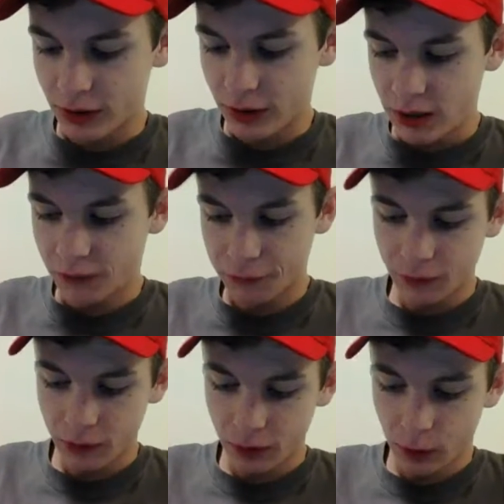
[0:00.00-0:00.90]
me
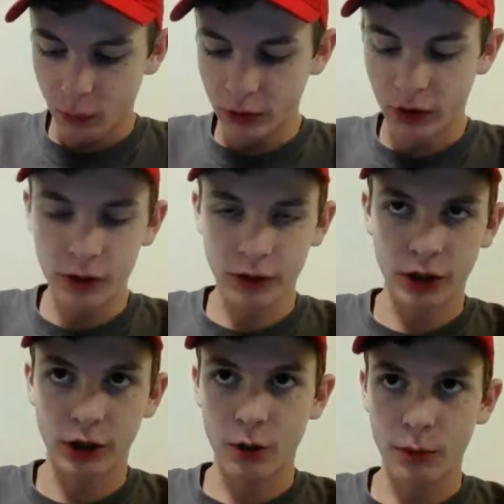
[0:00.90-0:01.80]
personally, if
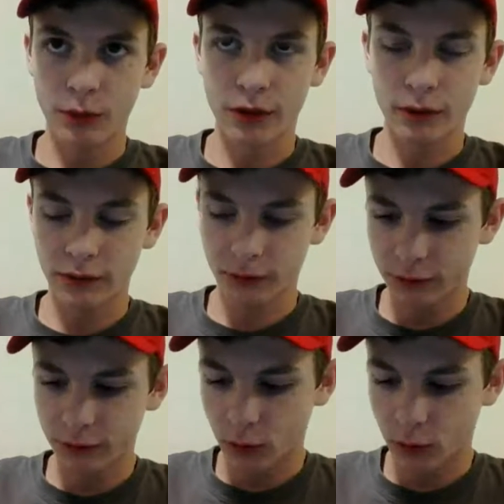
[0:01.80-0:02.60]
we're going to go with